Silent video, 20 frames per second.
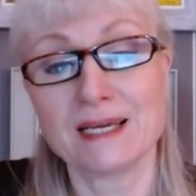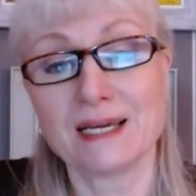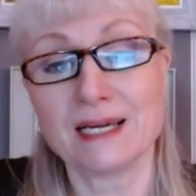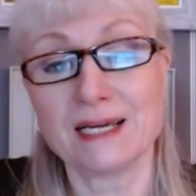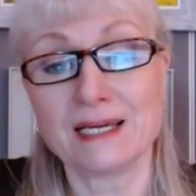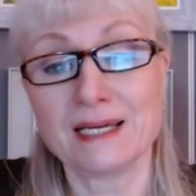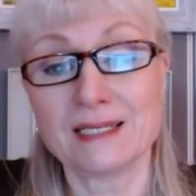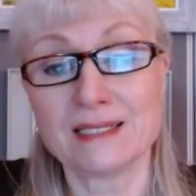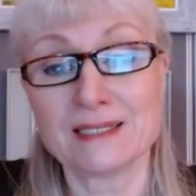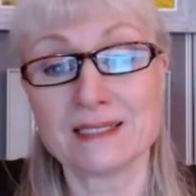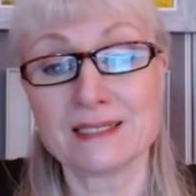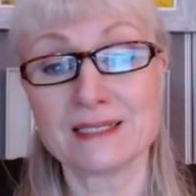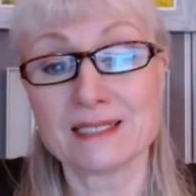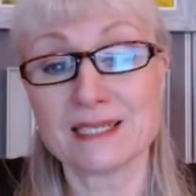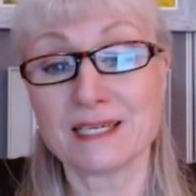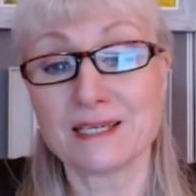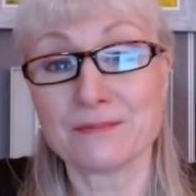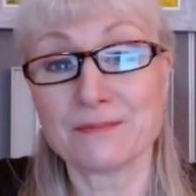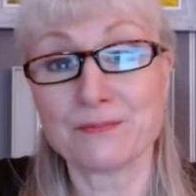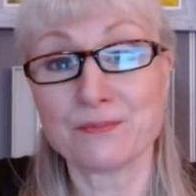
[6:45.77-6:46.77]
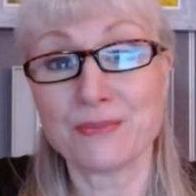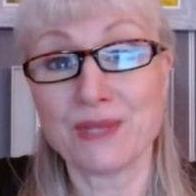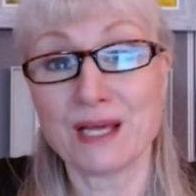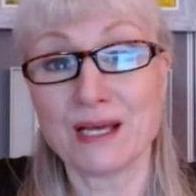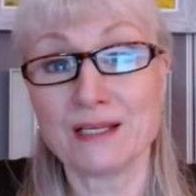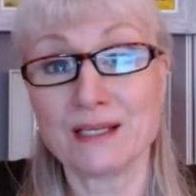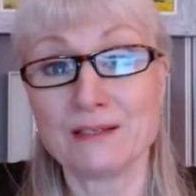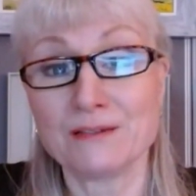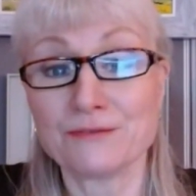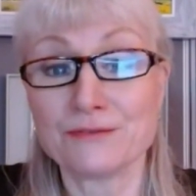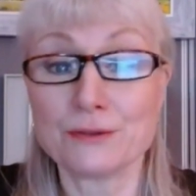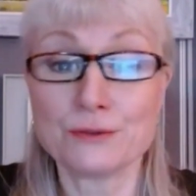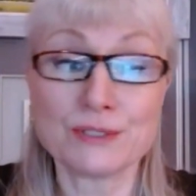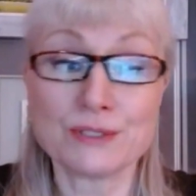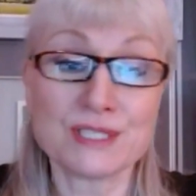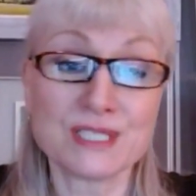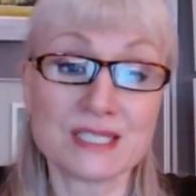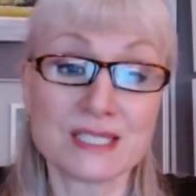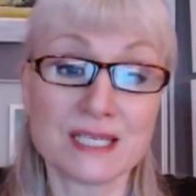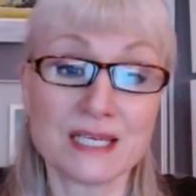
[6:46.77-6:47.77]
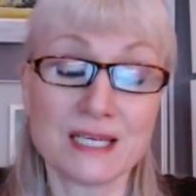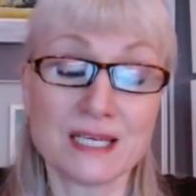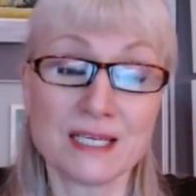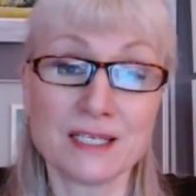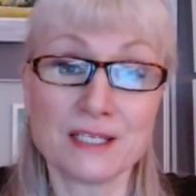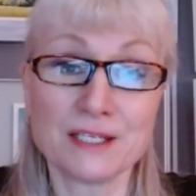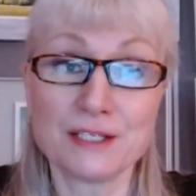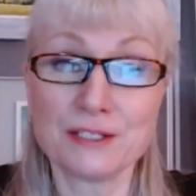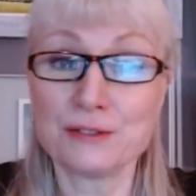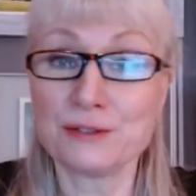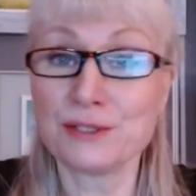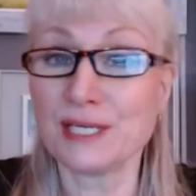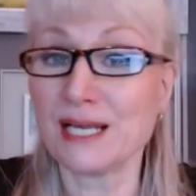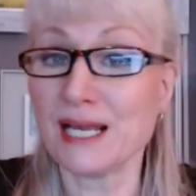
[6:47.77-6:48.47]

And I look forward to seeing you